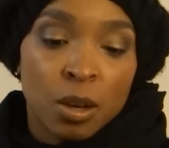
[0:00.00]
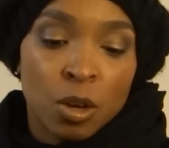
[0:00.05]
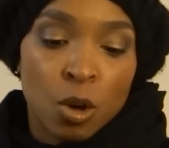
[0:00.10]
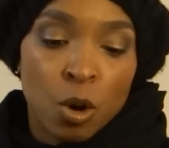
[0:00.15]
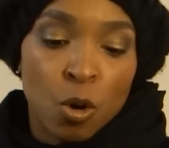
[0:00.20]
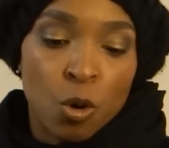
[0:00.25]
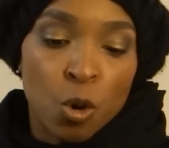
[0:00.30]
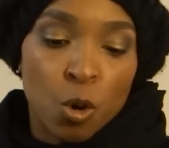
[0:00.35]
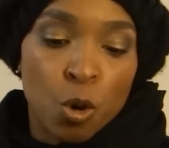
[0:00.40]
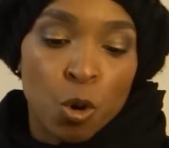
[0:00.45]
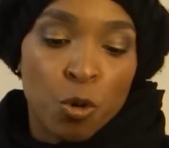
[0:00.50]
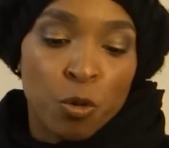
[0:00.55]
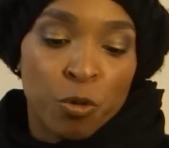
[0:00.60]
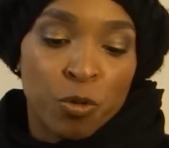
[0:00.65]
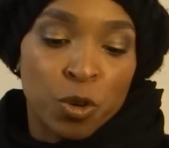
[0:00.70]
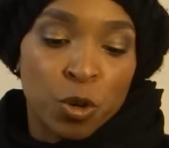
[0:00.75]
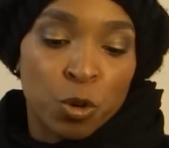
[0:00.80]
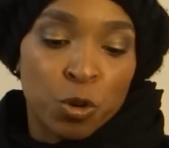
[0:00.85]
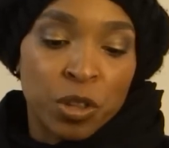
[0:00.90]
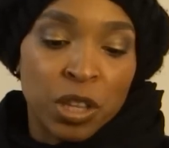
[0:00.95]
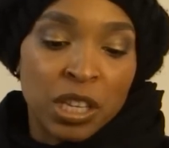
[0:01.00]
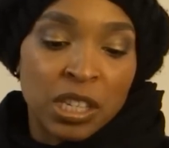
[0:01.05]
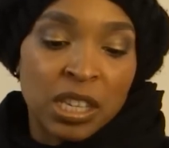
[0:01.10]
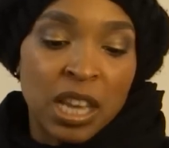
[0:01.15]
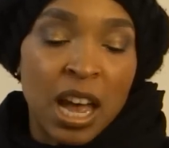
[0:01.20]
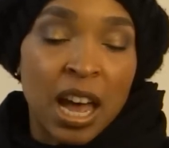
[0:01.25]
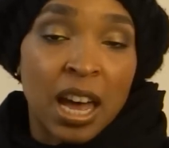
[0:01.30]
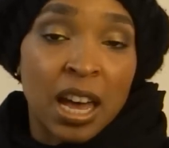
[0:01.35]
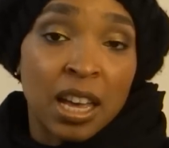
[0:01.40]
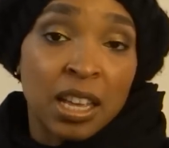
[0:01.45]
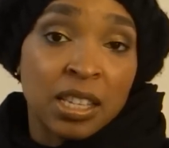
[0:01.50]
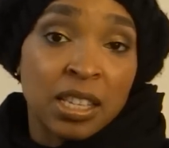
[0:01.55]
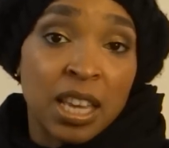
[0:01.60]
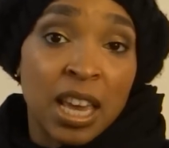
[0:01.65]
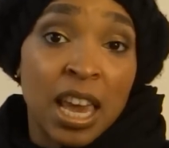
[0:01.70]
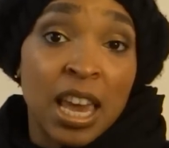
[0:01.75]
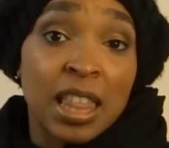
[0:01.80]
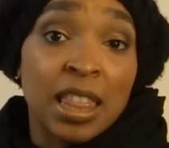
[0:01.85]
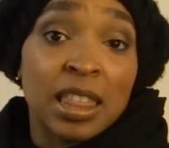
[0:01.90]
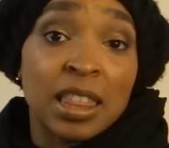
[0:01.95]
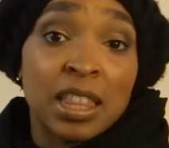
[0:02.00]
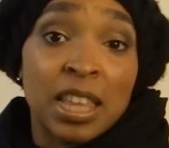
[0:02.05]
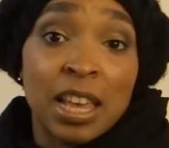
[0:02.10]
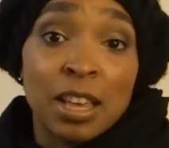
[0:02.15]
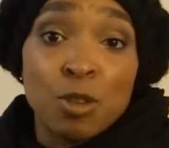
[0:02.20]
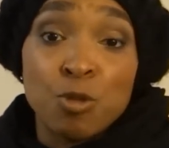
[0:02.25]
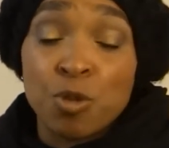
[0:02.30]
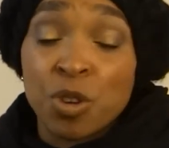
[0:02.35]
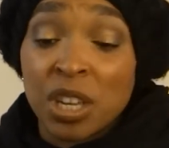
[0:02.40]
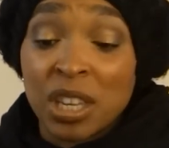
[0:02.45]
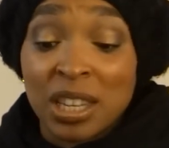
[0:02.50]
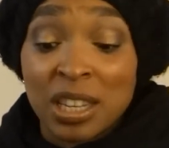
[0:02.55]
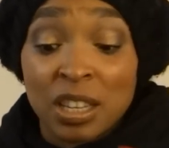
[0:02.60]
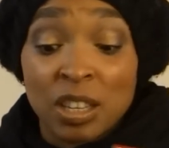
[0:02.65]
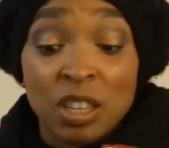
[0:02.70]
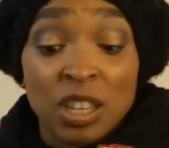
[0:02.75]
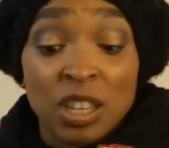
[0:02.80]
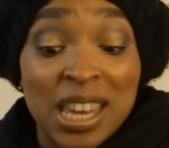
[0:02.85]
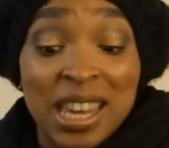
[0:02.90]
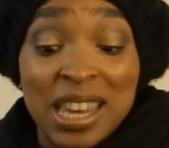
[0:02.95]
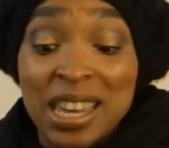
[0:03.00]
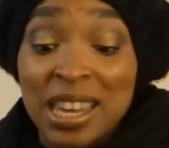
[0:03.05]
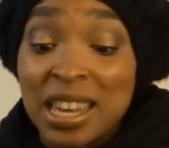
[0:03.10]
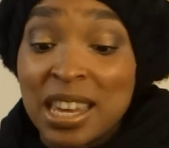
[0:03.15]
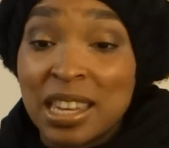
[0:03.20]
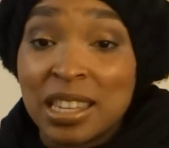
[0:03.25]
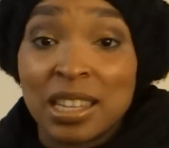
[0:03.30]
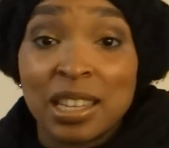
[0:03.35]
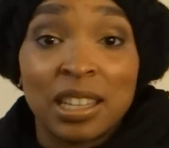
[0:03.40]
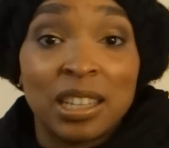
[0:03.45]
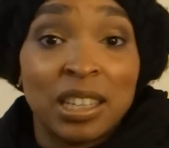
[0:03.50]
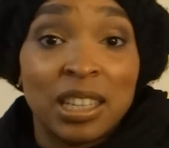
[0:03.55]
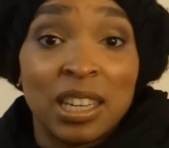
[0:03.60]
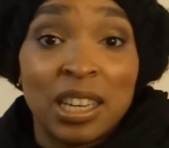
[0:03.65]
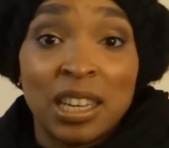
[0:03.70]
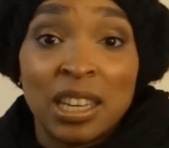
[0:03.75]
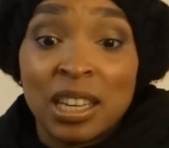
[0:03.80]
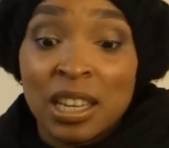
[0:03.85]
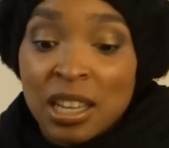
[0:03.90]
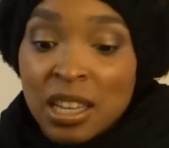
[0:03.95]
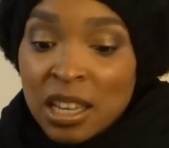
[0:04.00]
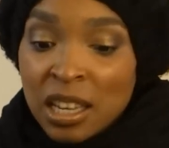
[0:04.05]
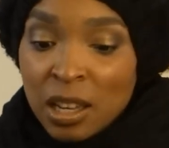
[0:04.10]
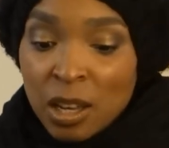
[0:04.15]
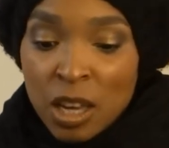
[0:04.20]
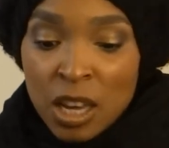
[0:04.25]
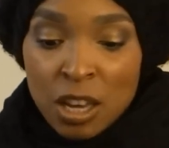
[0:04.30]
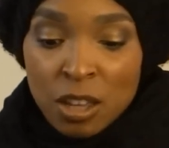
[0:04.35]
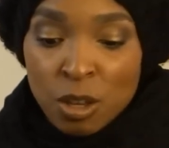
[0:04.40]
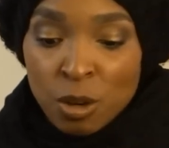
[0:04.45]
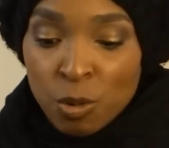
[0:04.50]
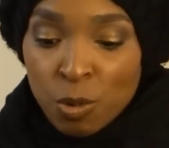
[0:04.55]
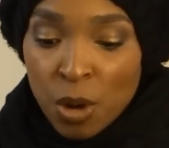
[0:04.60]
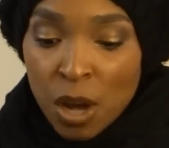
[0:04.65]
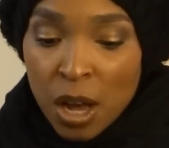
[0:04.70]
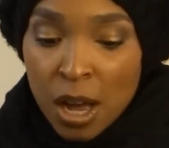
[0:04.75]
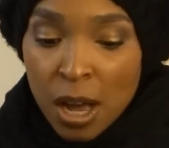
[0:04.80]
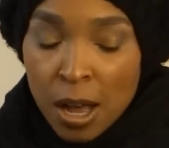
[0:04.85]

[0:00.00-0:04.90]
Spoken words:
go over on the sides, and then you can easily either